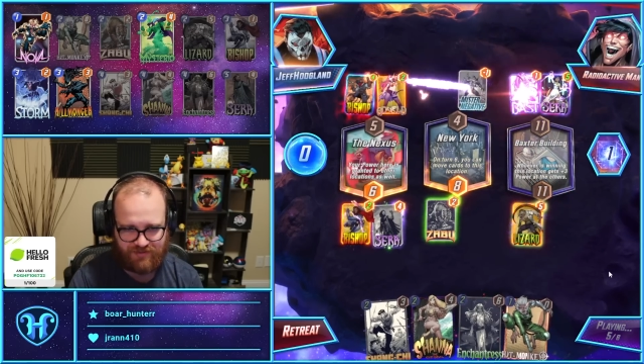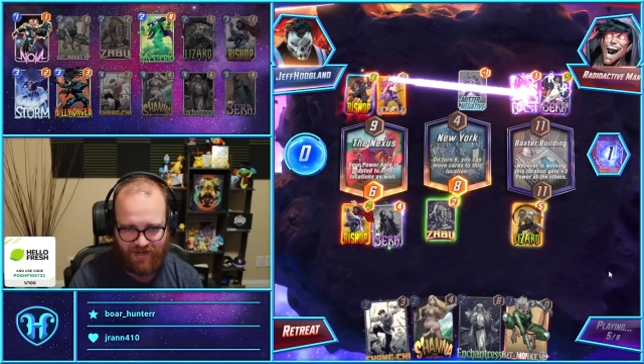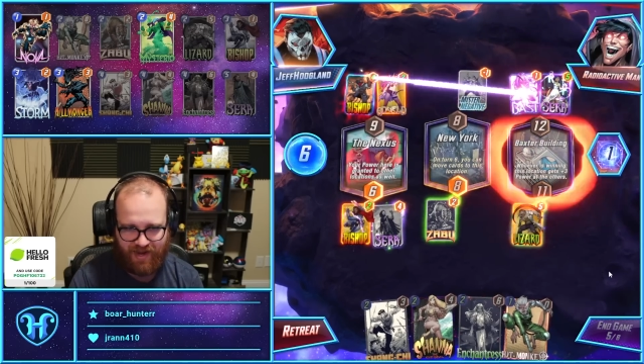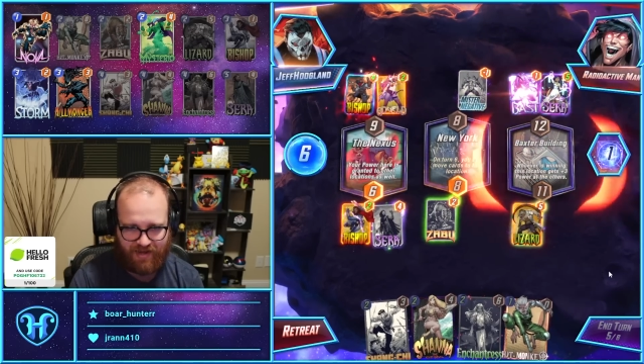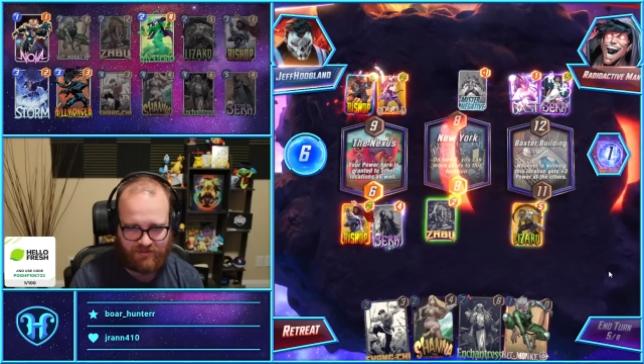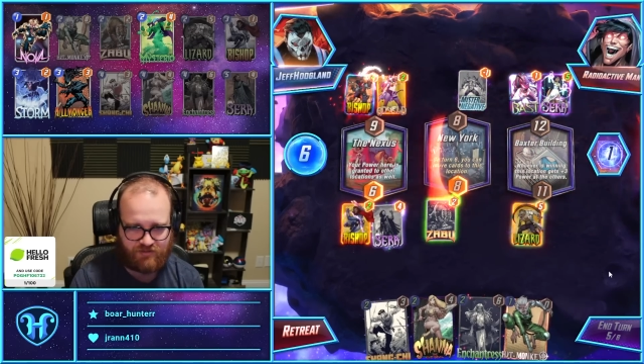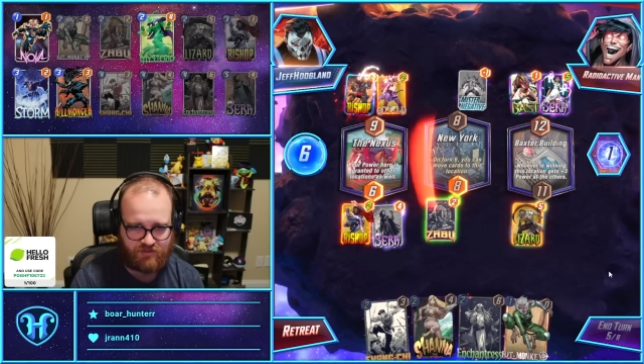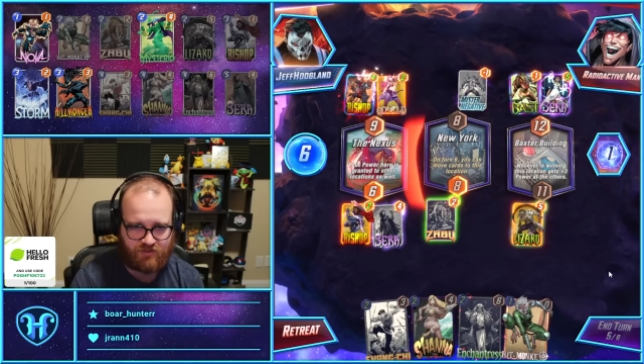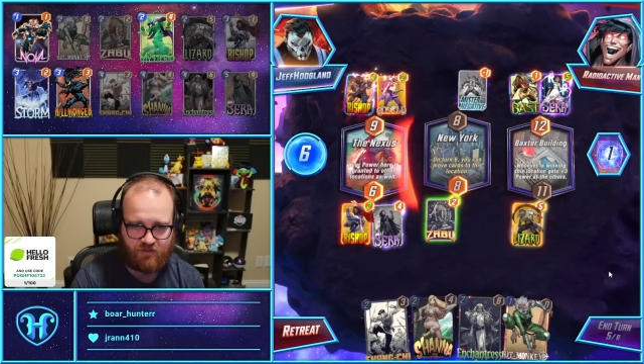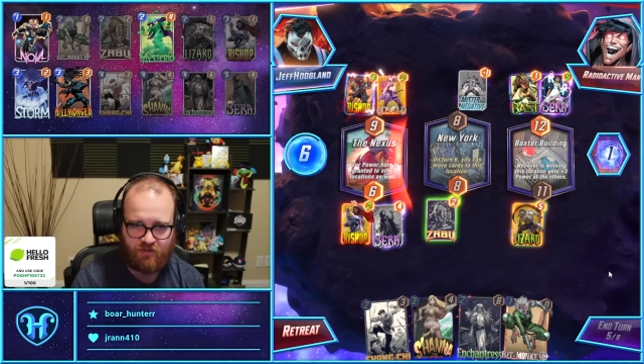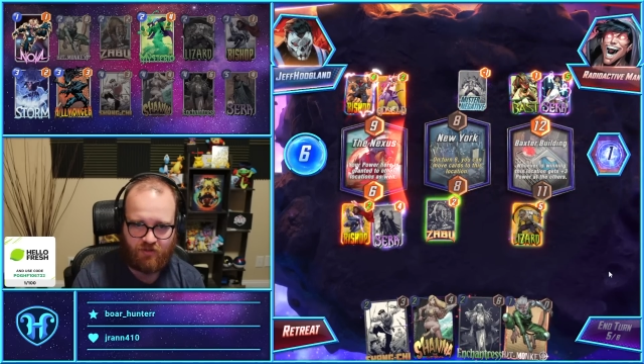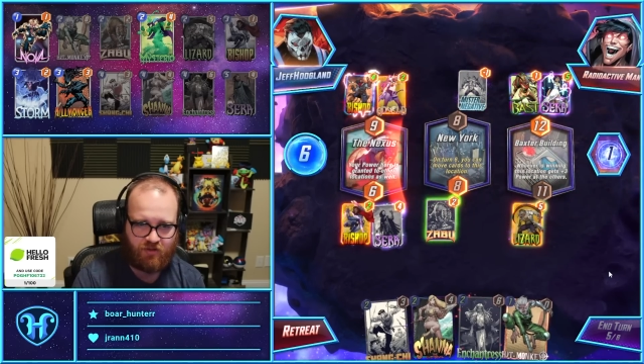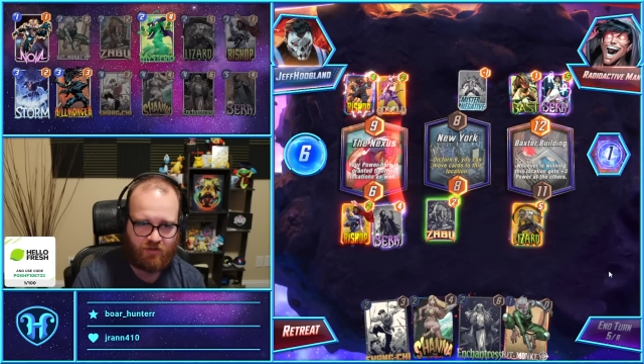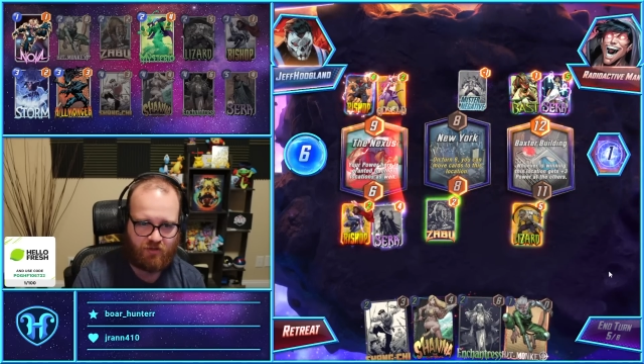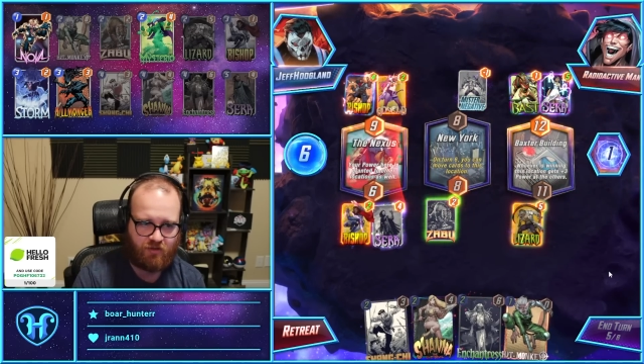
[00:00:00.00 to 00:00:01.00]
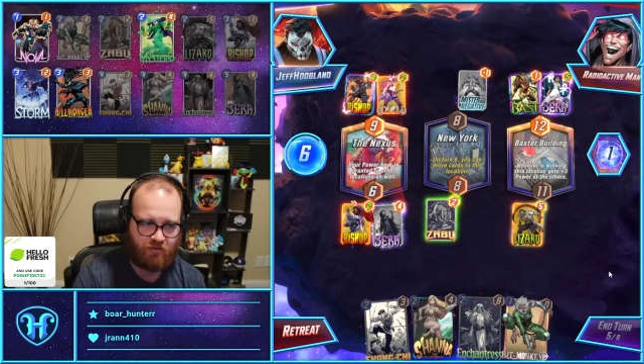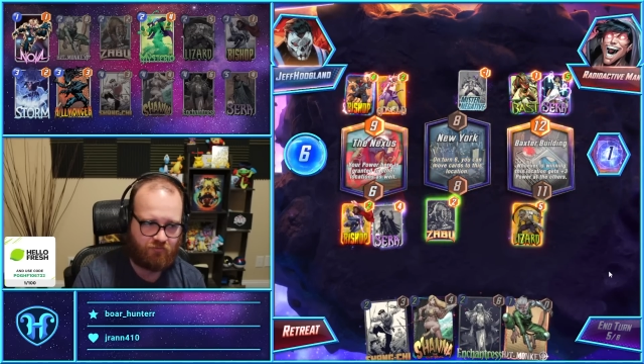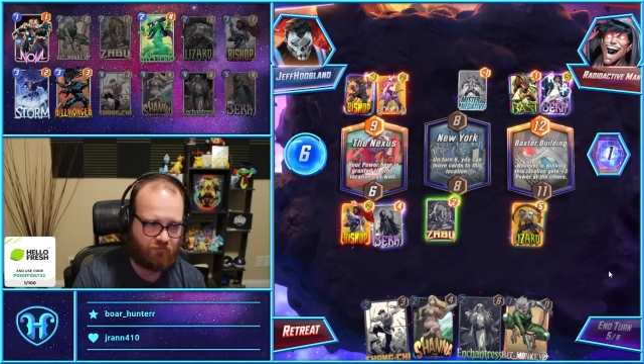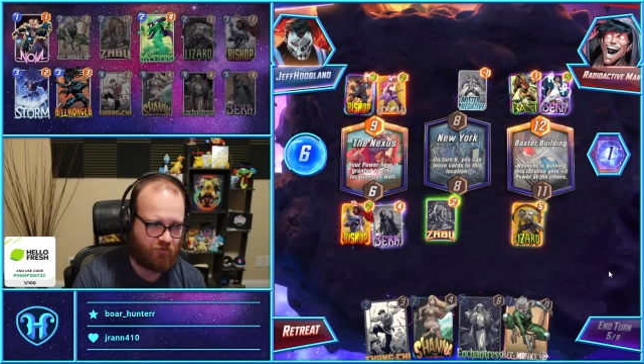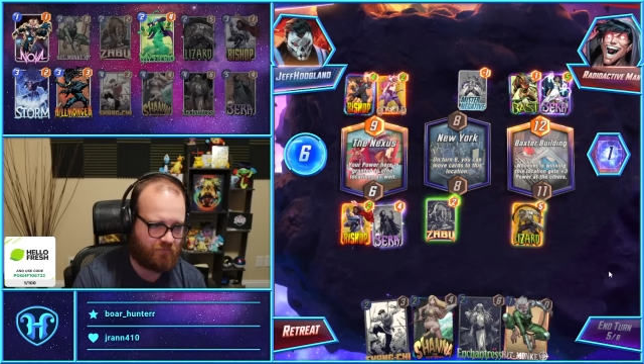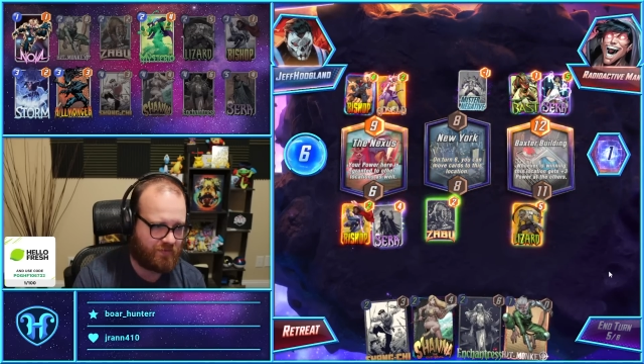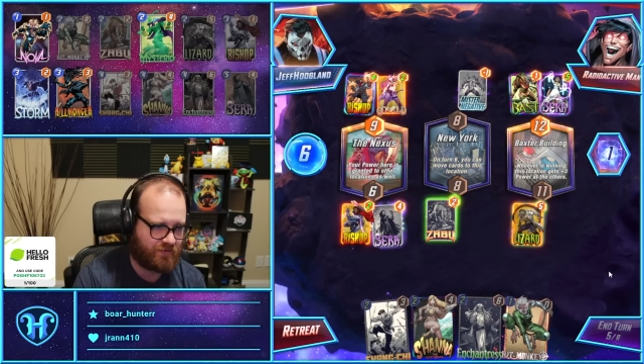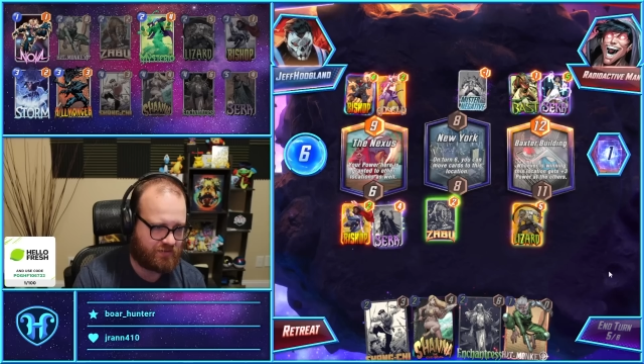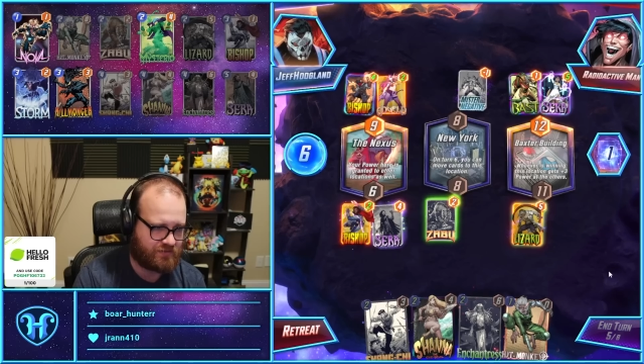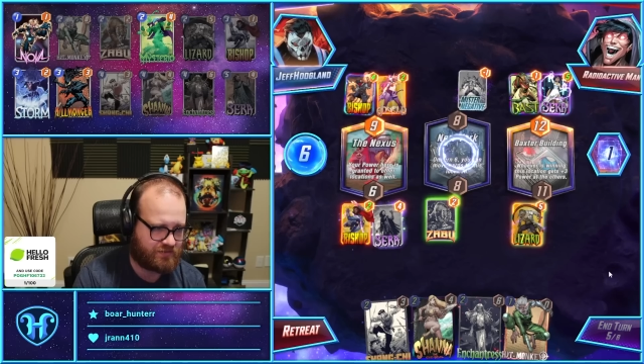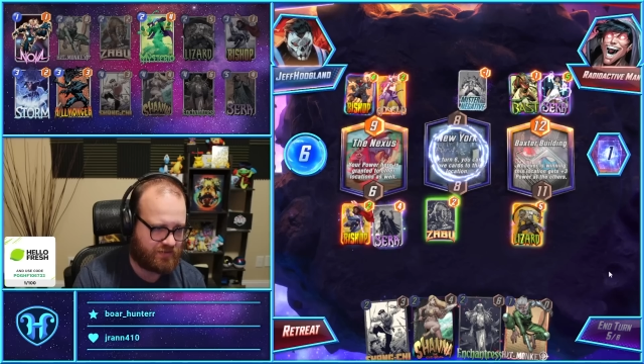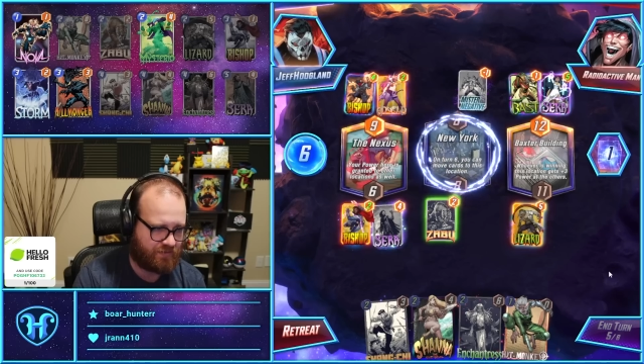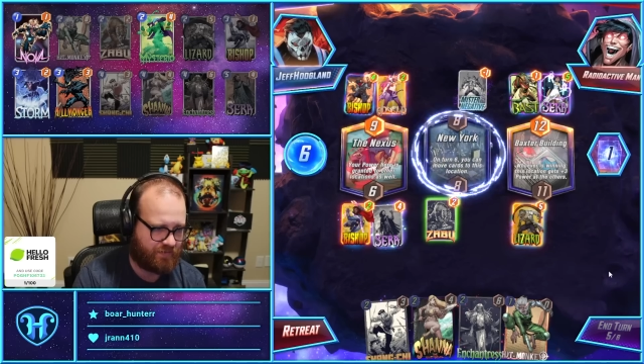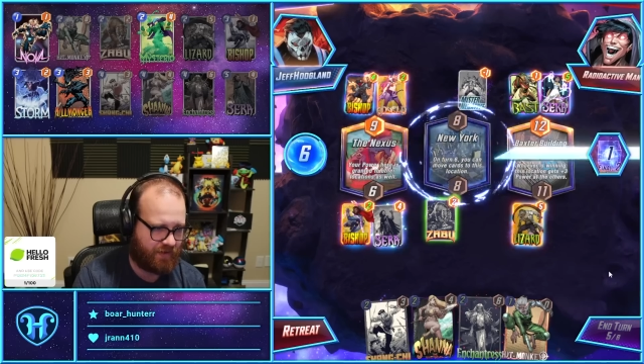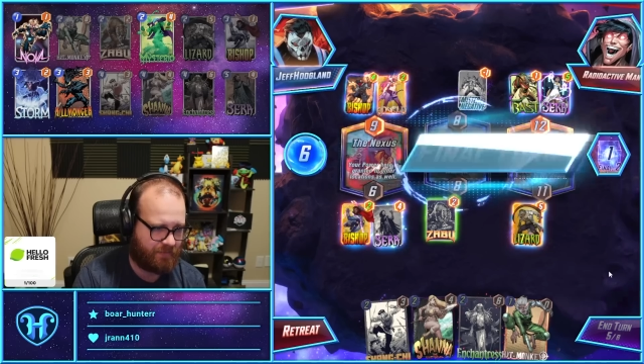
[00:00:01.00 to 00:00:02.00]
ask for opinions
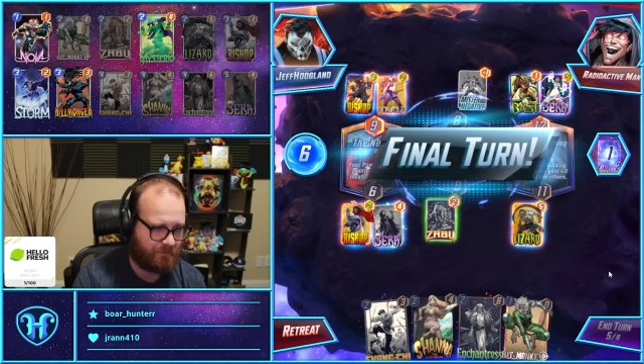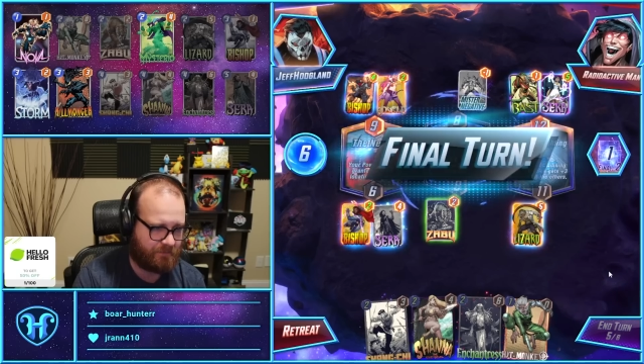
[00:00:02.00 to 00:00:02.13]
on that.